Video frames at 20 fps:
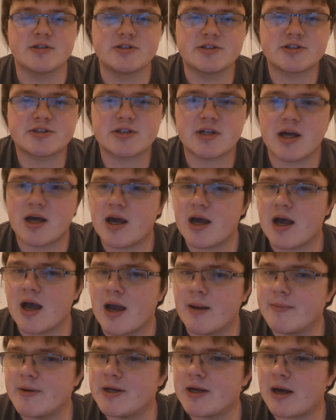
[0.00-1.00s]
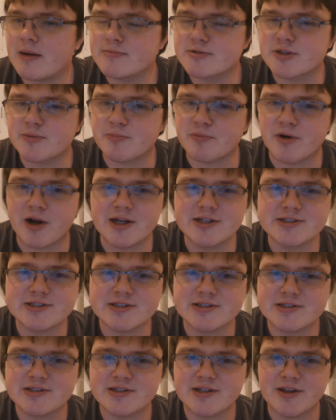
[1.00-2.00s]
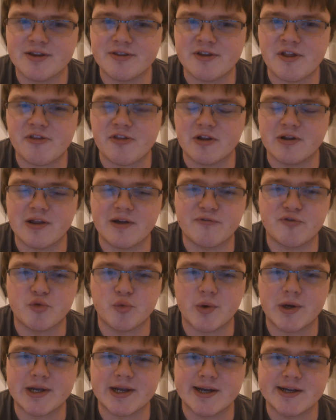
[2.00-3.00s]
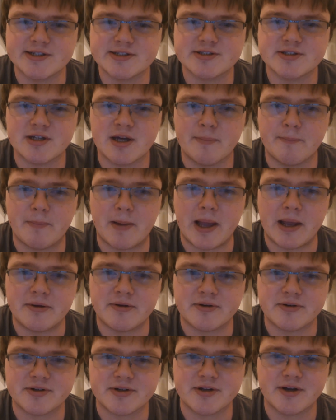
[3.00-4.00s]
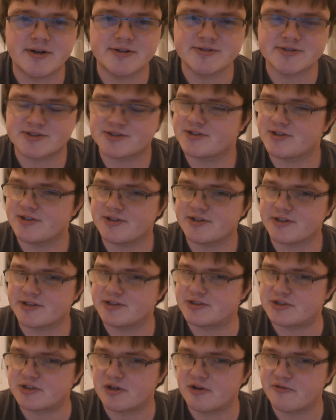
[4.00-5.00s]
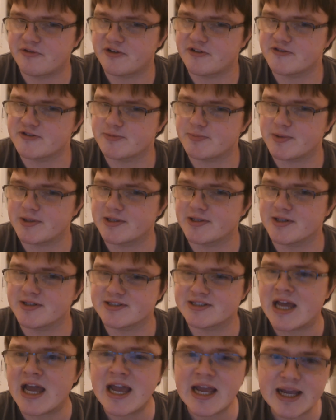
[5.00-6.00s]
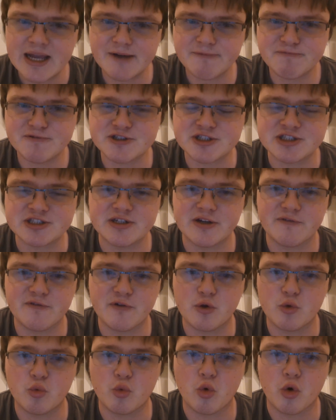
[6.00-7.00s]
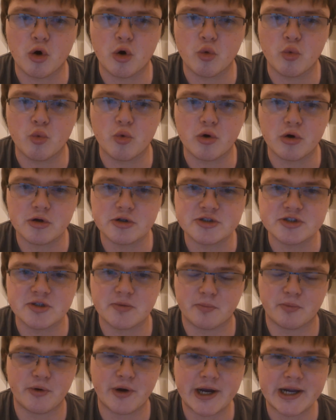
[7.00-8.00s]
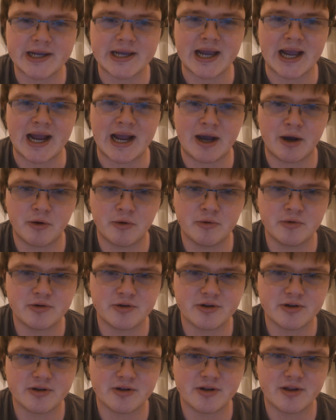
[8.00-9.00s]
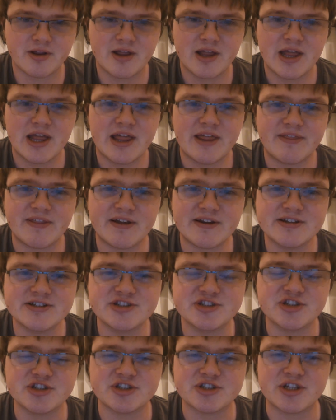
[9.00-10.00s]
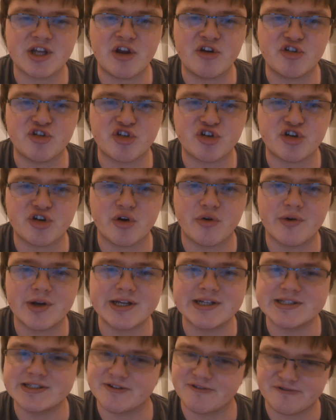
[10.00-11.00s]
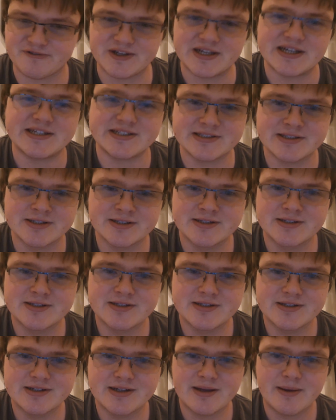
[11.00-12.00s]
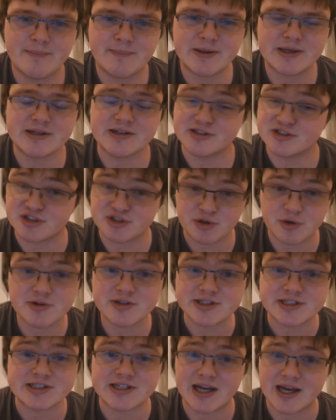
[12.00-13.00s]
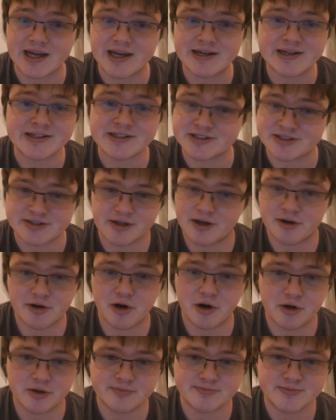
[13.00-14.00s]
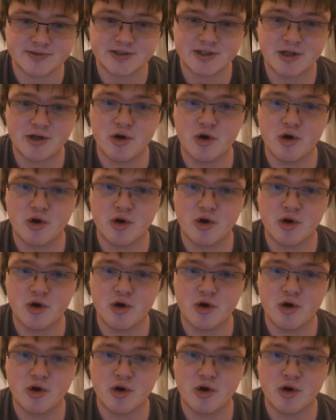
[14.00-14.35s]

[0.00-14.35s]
I'm surprised that the left wing has abandoned guns to the conservatives, because if a civil war were to break out, that is just ensuring defeat. Because your side is not armed.